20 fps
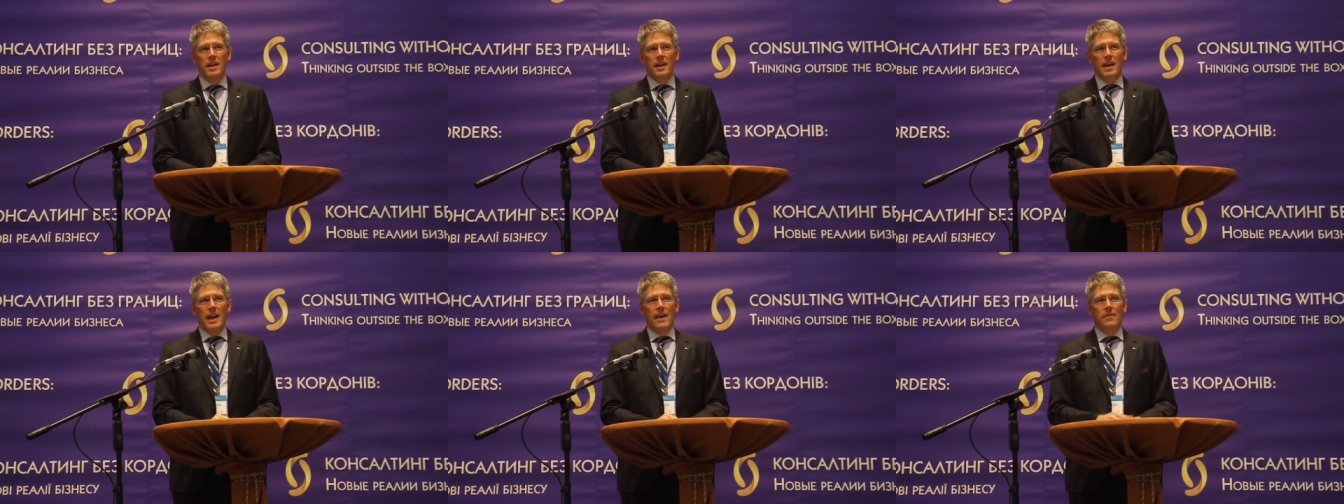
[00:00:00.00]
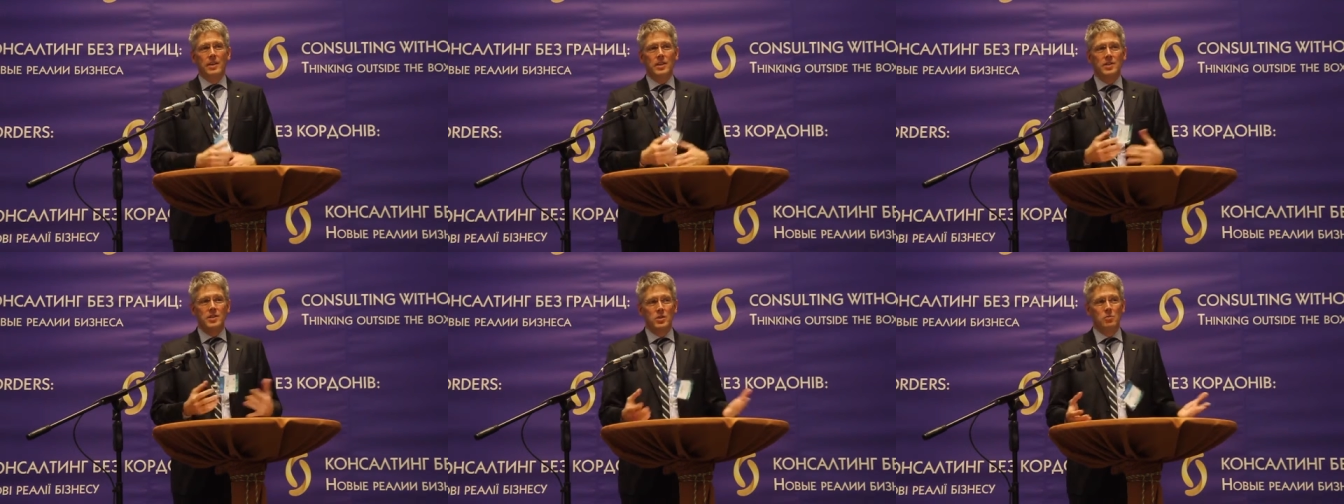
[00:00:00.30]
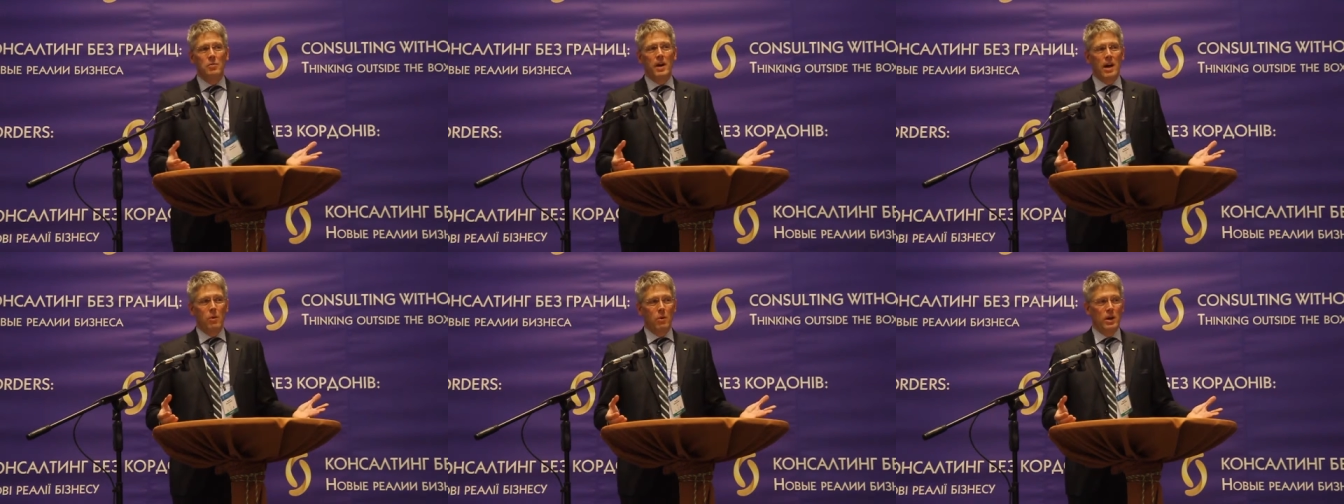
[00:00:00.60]
And this is
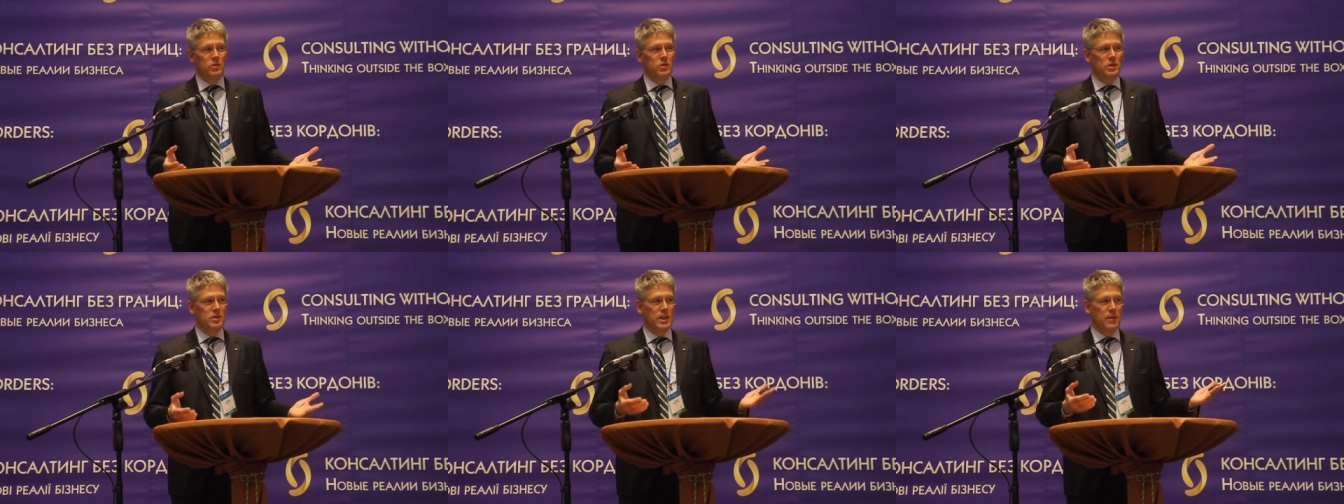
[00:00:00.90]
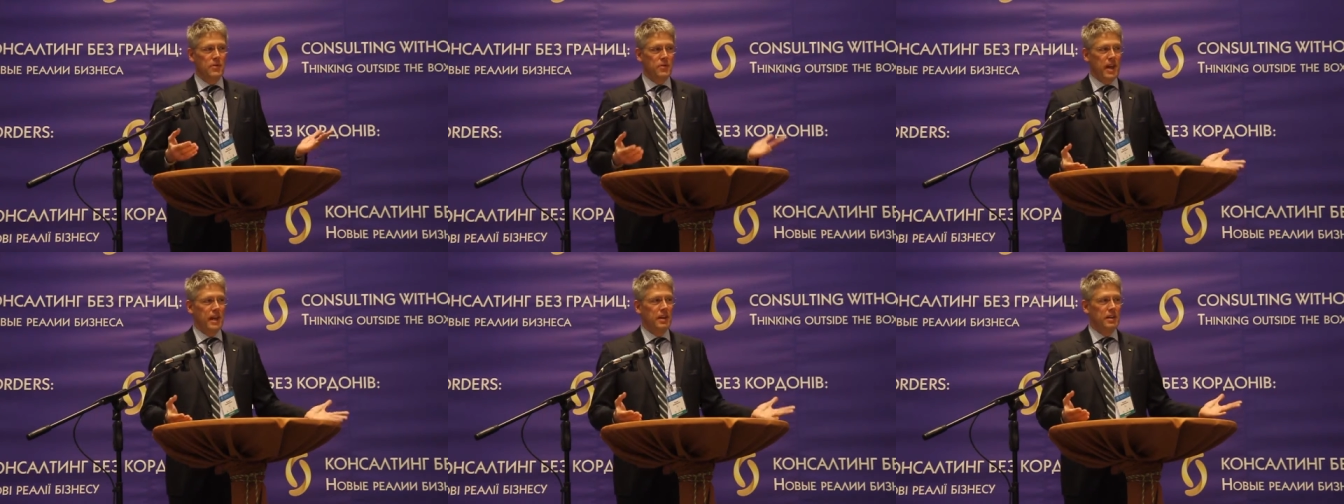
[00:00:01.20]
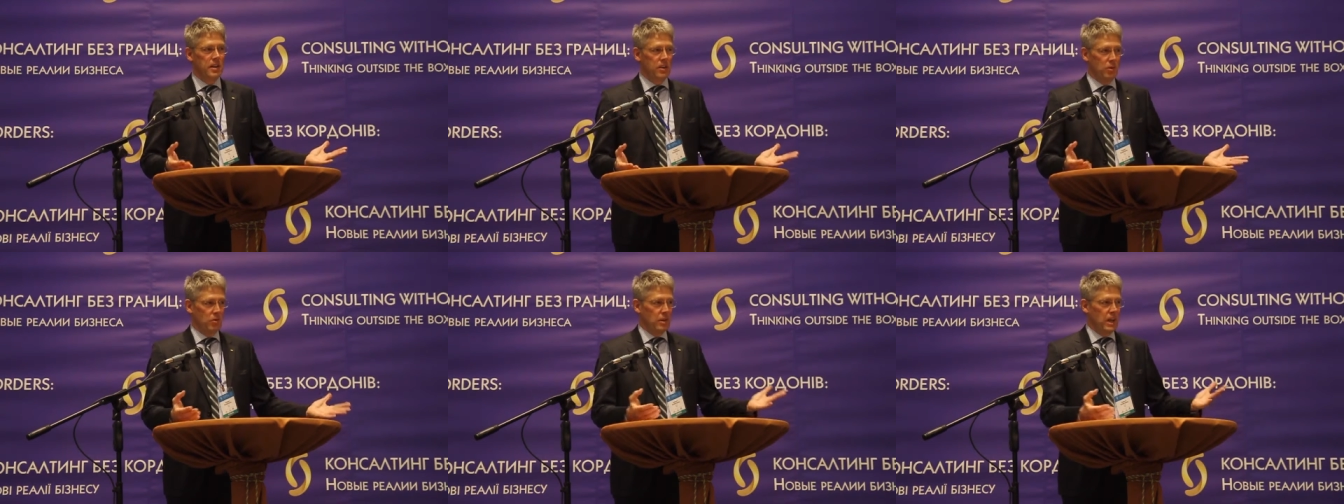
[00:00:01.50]
why I want to say
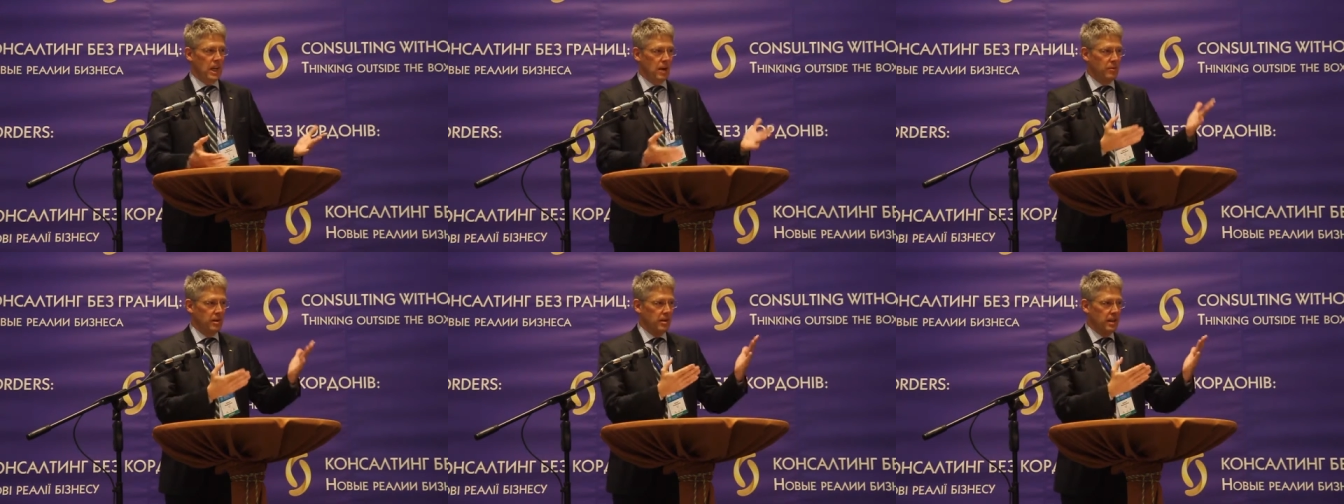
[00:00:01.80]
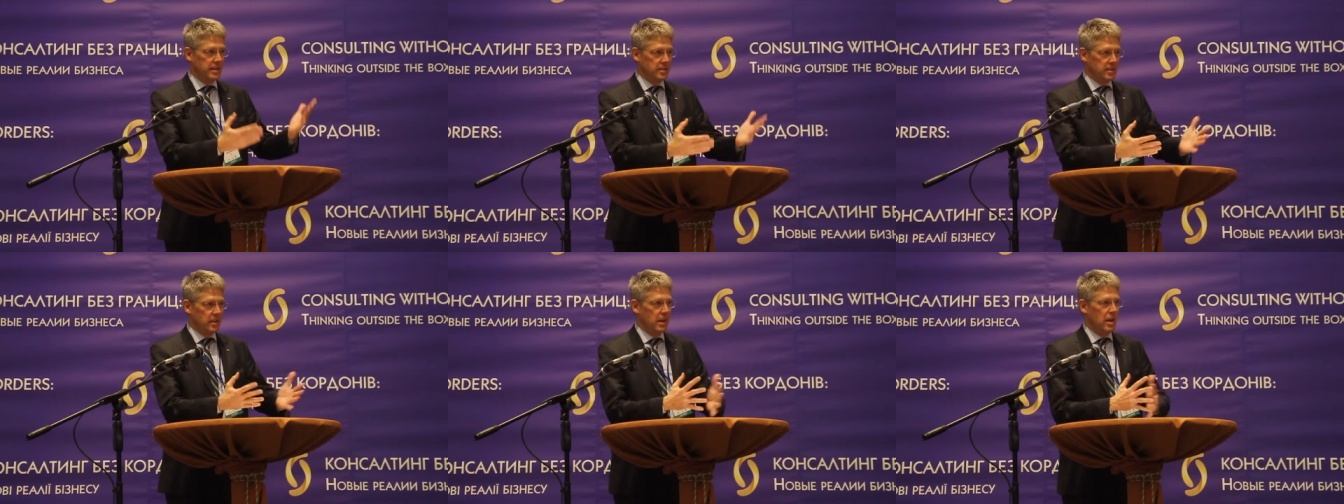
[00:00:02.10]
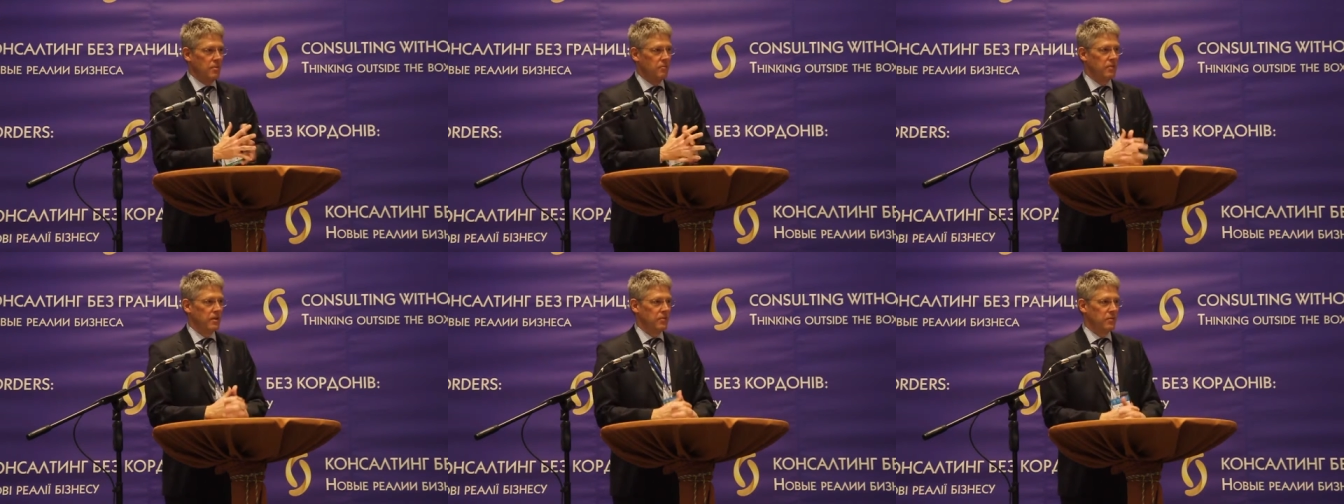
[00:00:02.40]
thank you, Gabriel
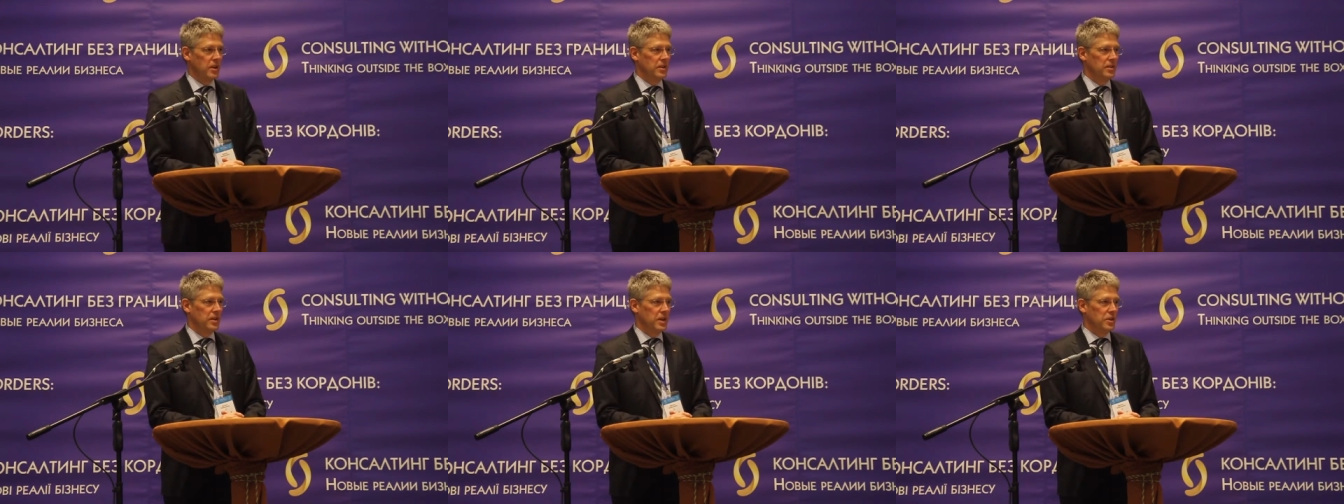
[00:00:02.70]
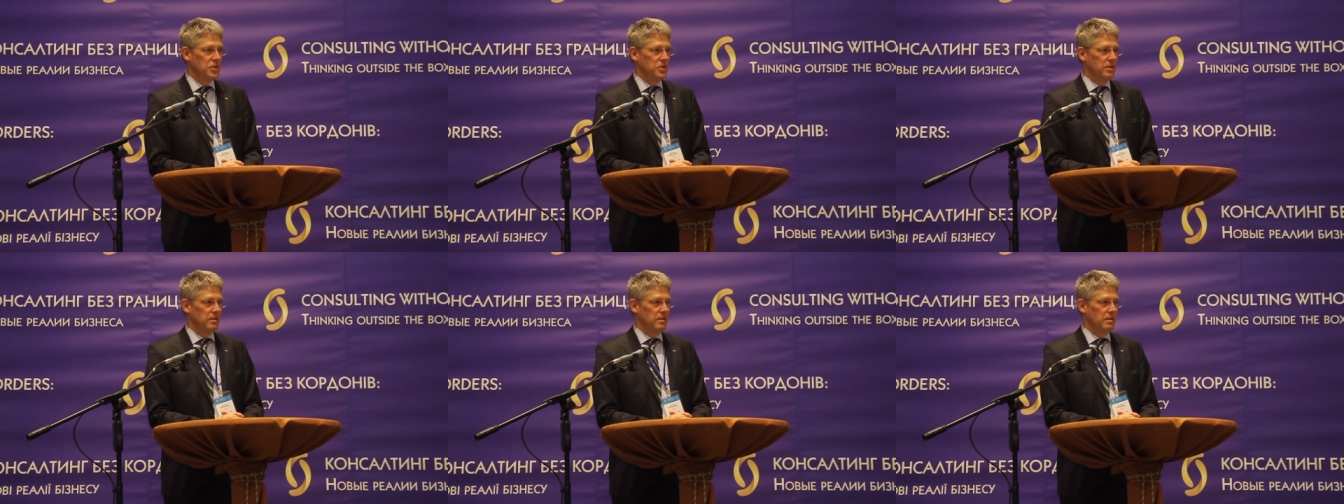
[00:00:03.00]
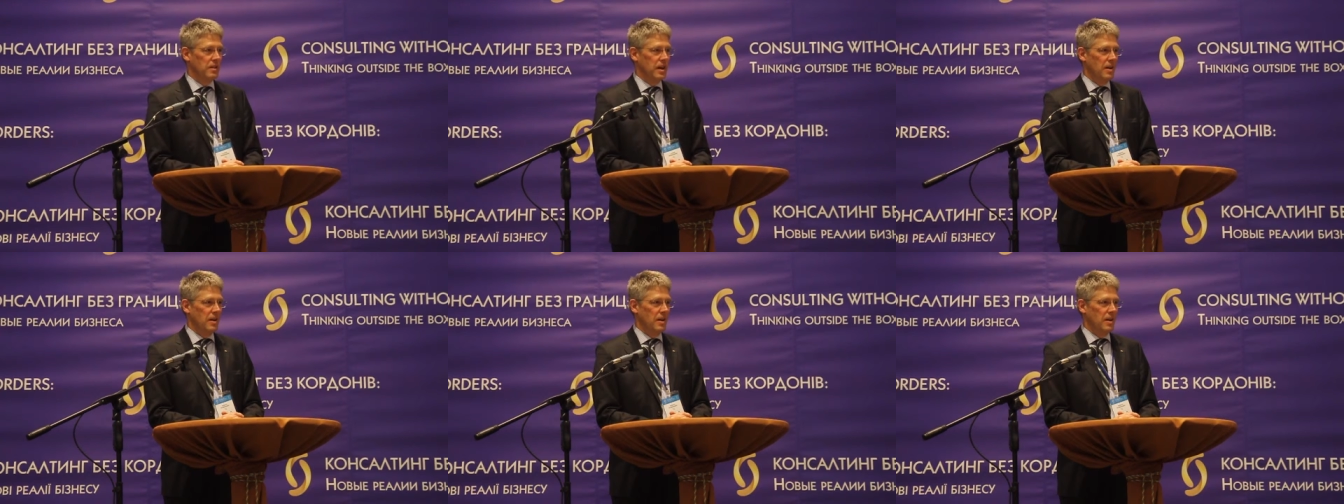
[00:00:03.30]
Al-Salem Foundation.